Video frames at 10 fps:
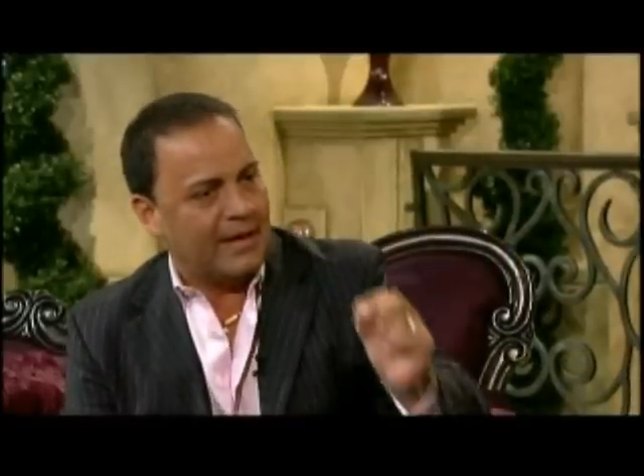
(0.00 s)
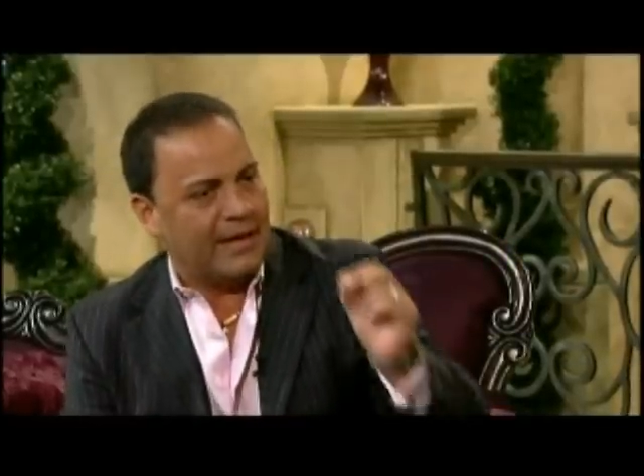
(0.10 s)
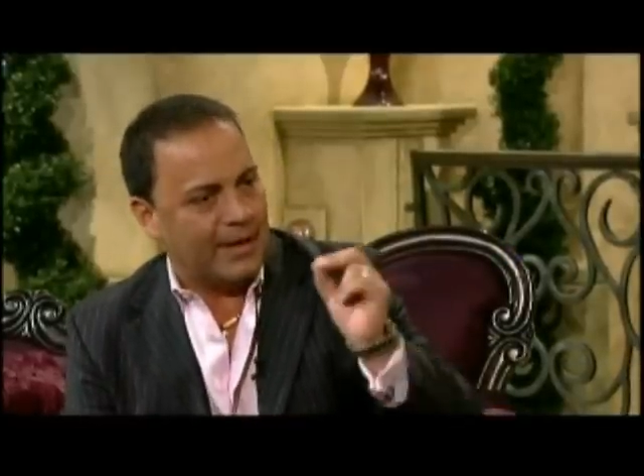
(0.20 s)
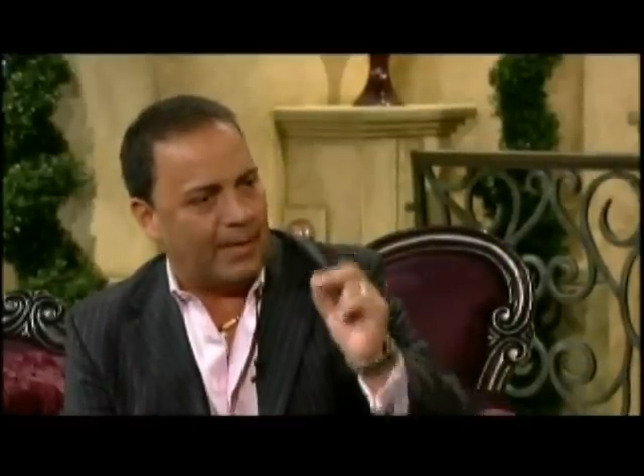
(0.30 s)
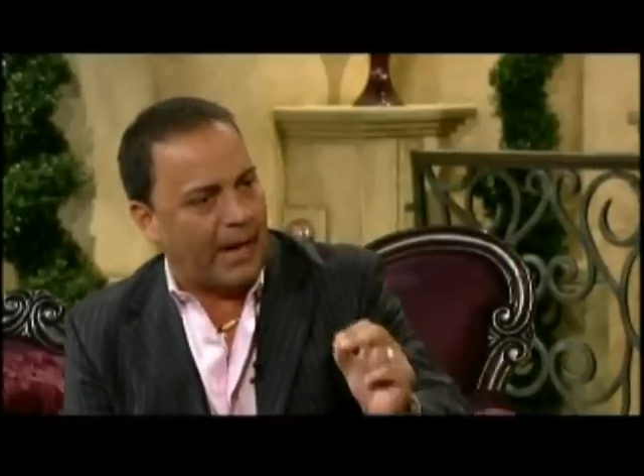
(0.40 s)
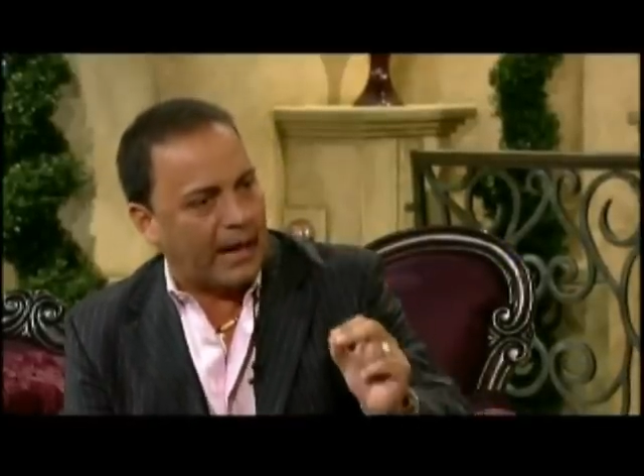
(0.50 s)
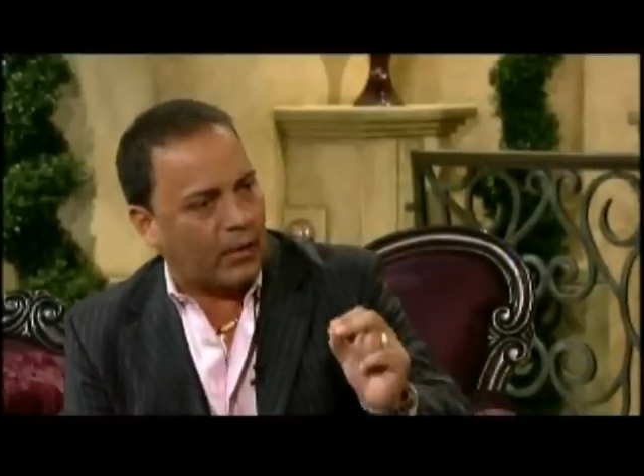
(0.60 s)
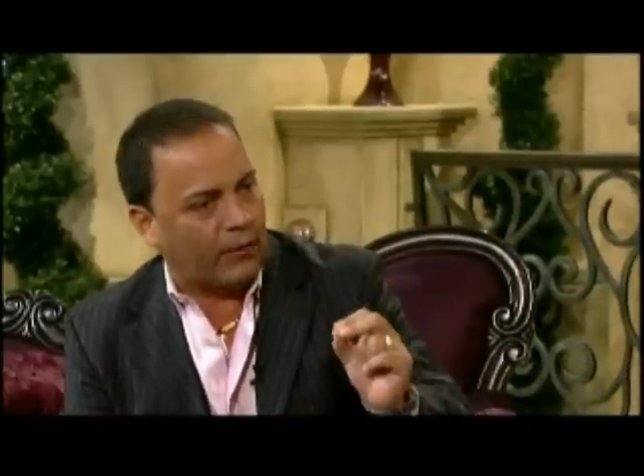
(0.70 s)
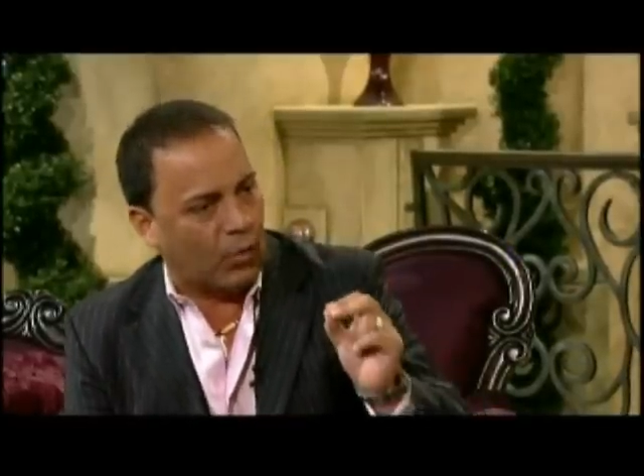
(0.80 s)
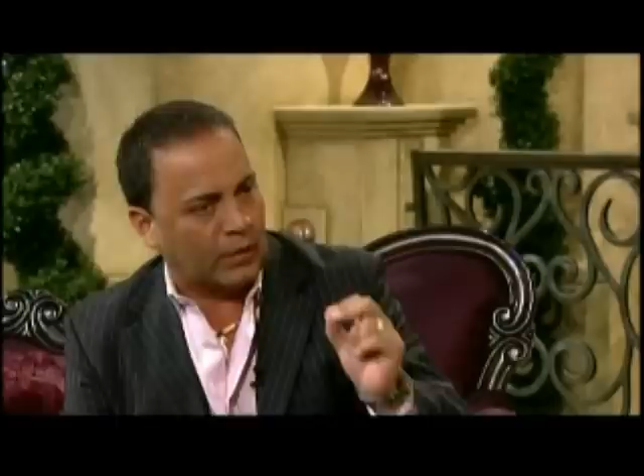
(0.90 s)
in the
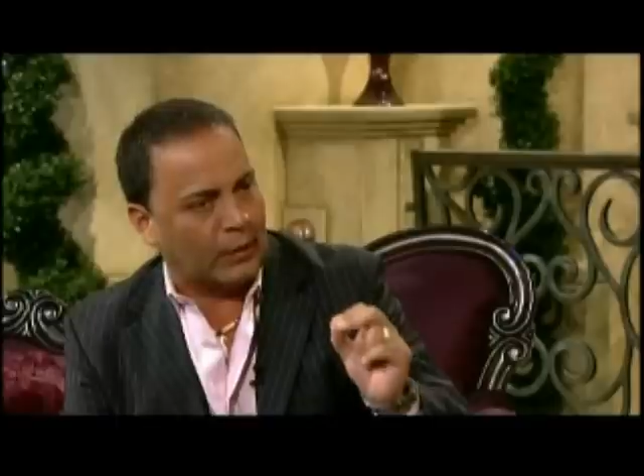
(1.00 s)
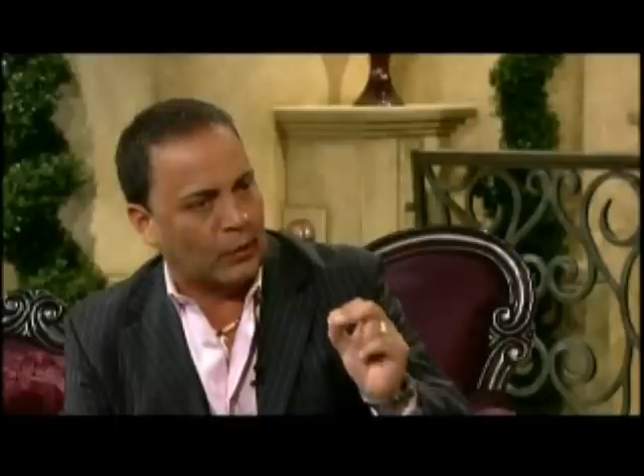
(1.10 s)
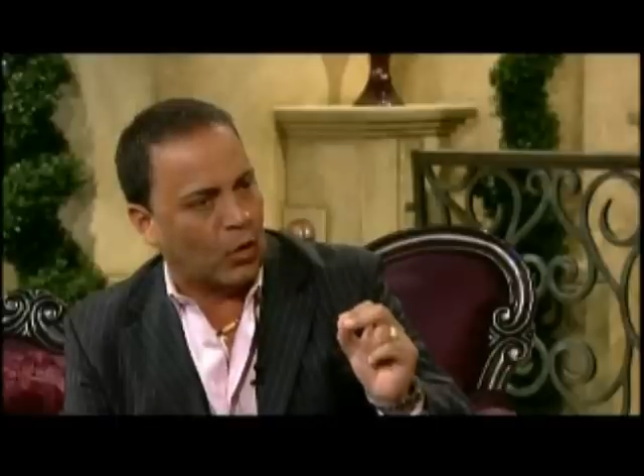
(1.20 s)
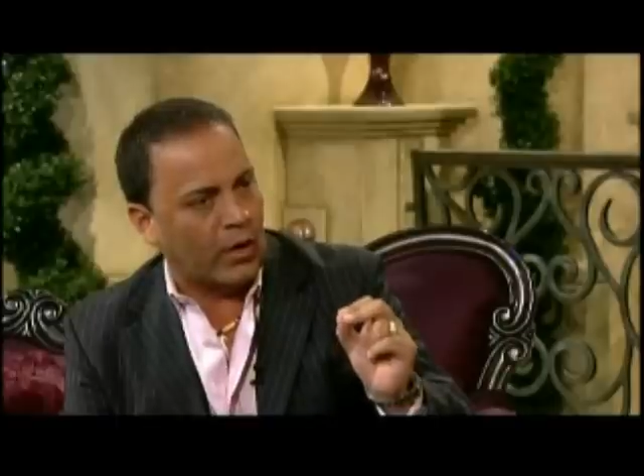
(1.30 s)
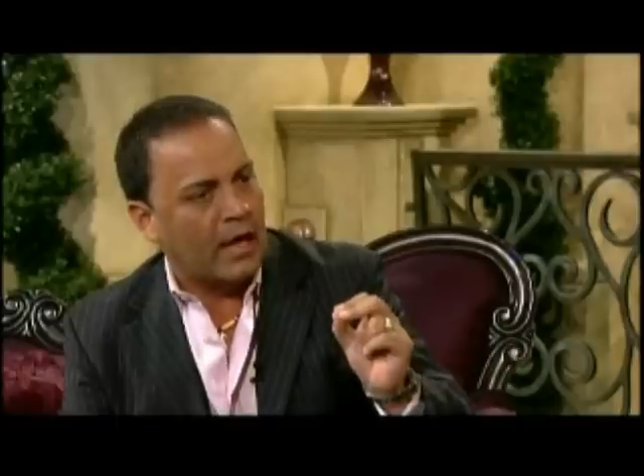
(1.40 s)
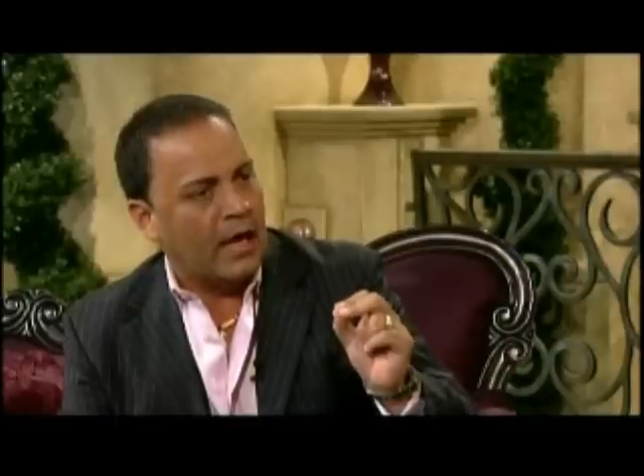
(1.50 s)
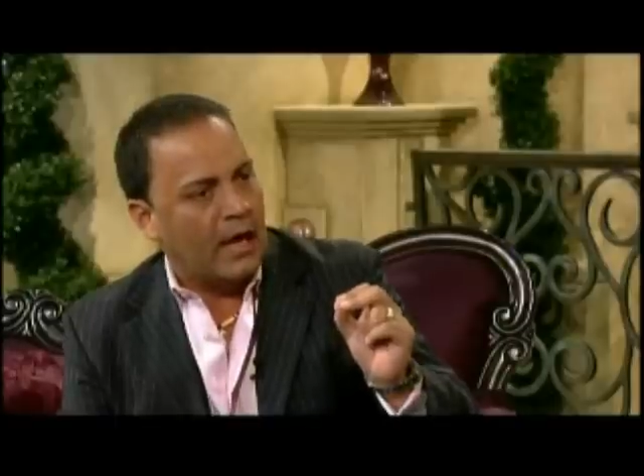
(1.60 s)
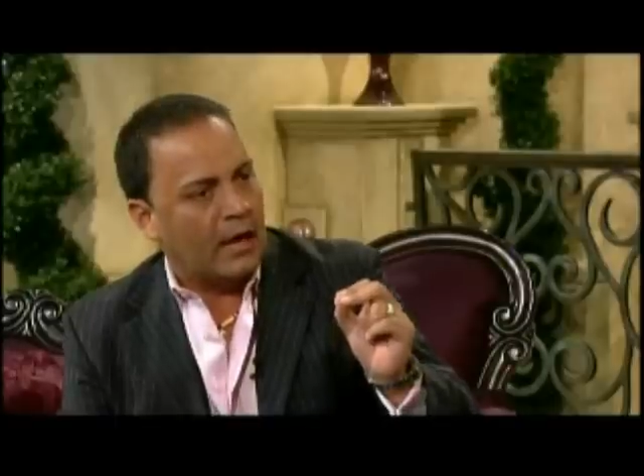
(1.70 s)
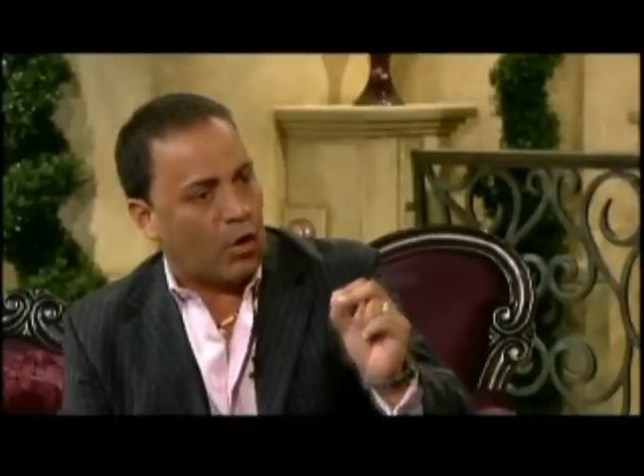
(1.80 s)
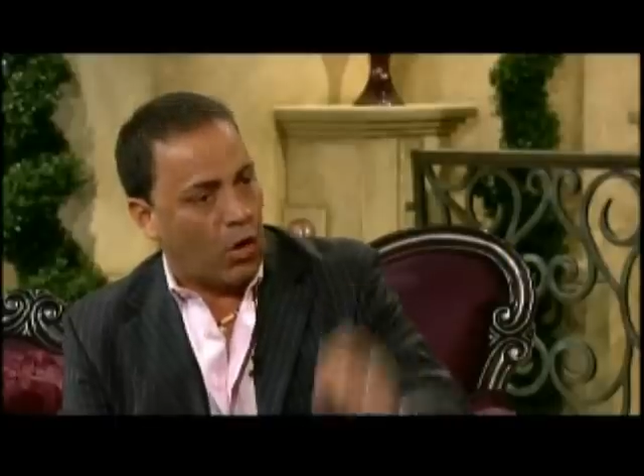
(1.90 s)
bucket for what the Lord
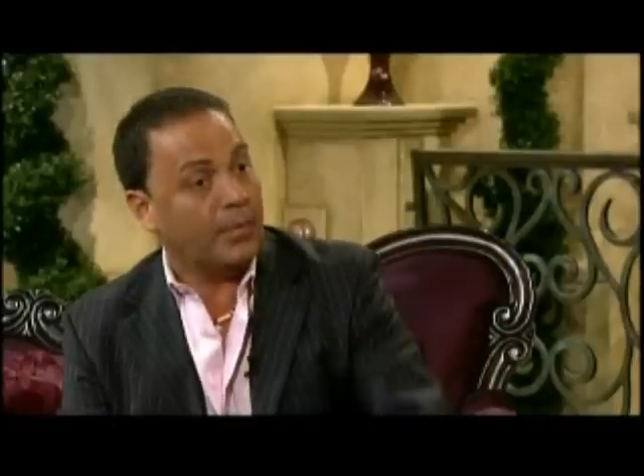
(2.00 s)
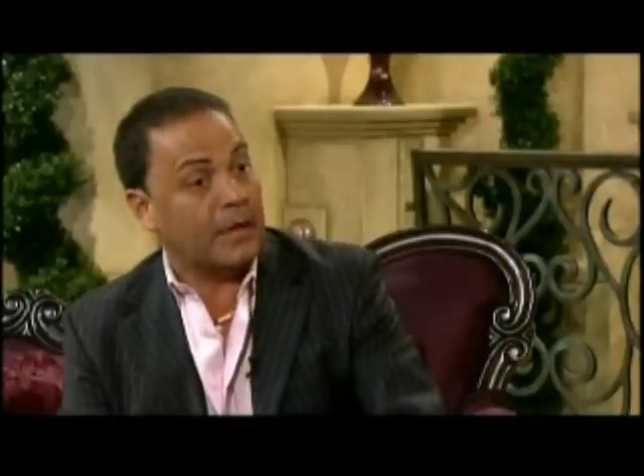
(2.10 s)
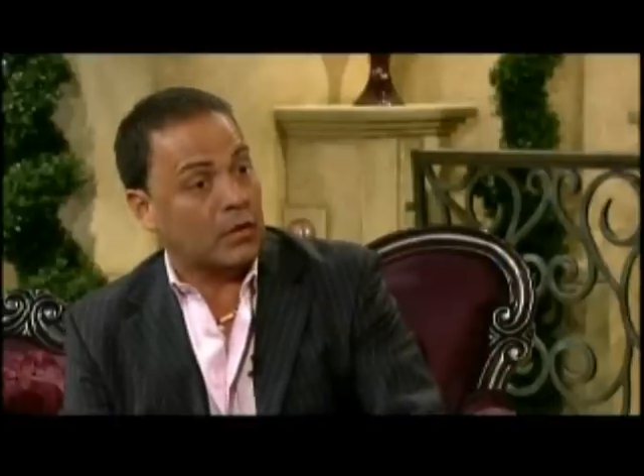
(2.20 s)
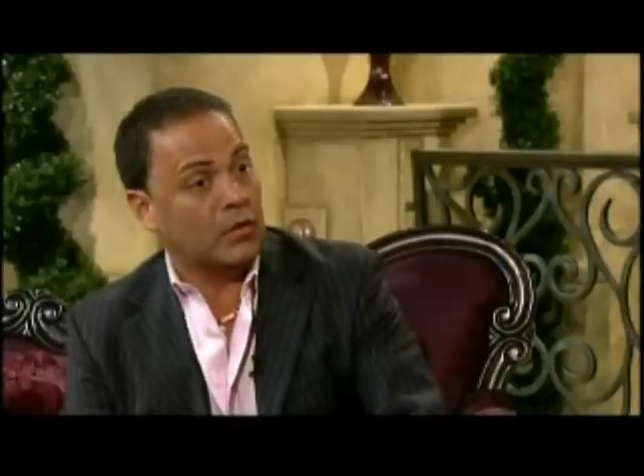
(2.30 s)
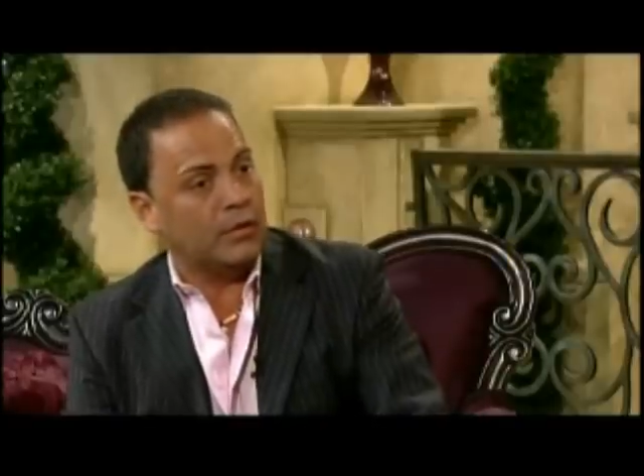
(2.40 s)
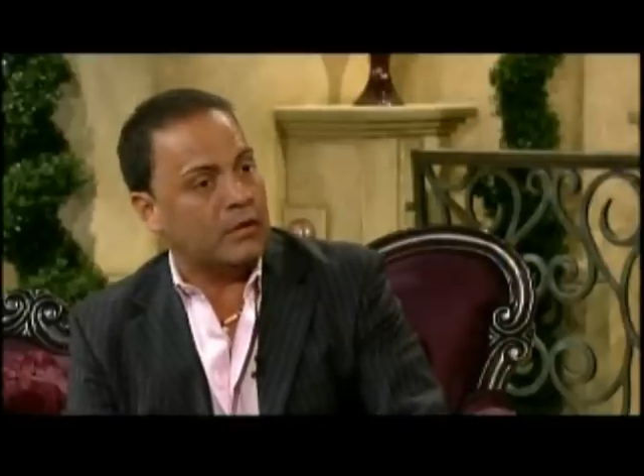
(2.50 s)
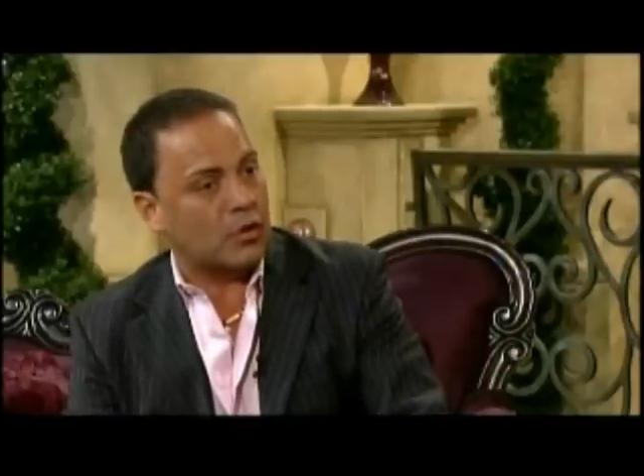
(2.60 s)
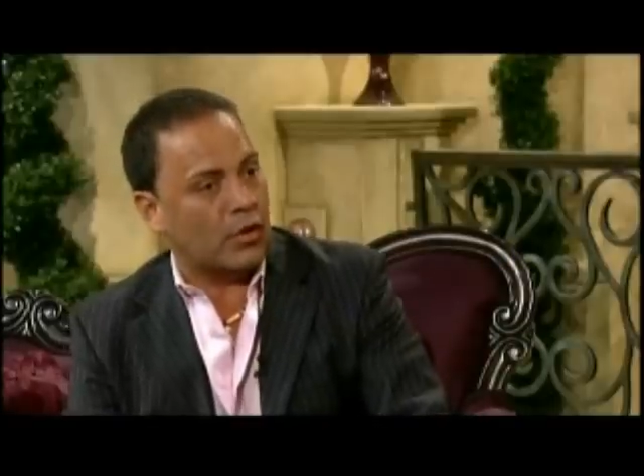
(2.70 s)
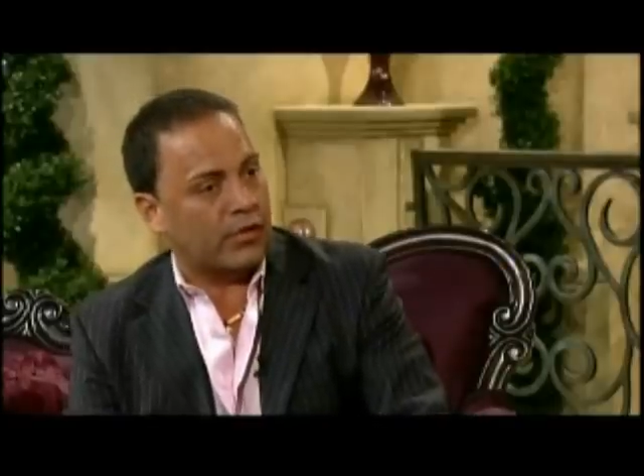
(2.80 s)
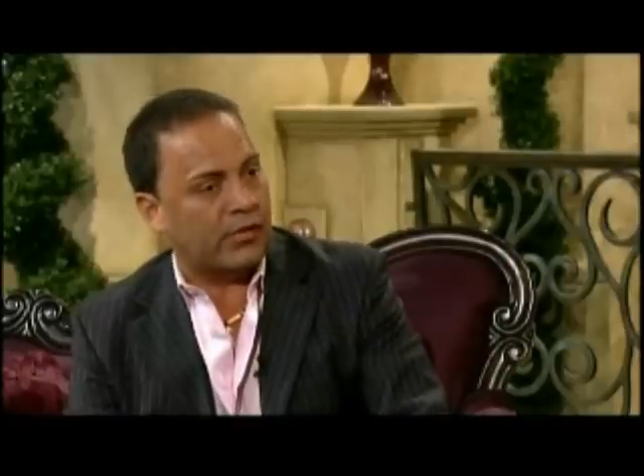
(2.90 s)
called me to do in
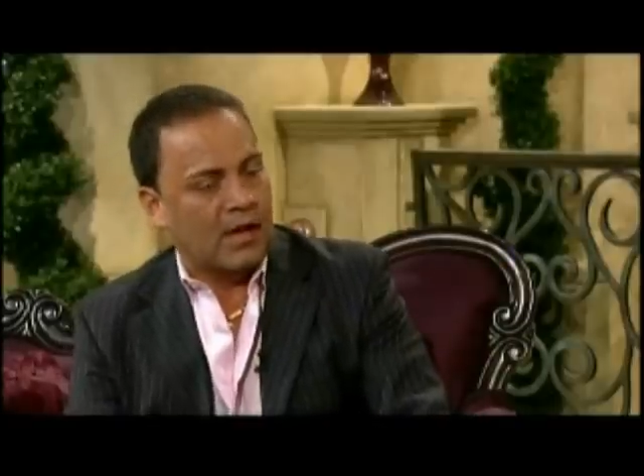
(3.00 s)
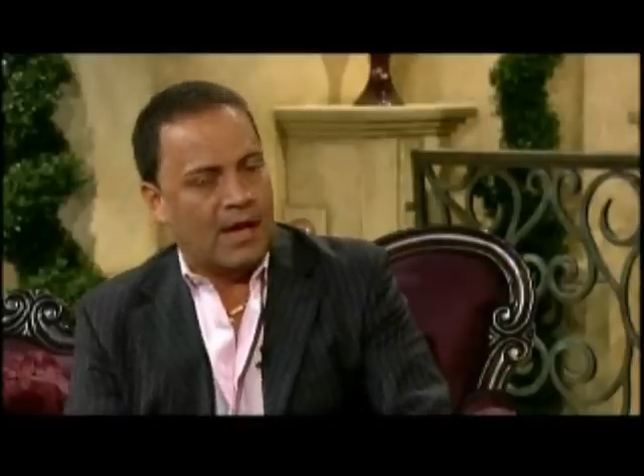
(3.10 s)
this earth.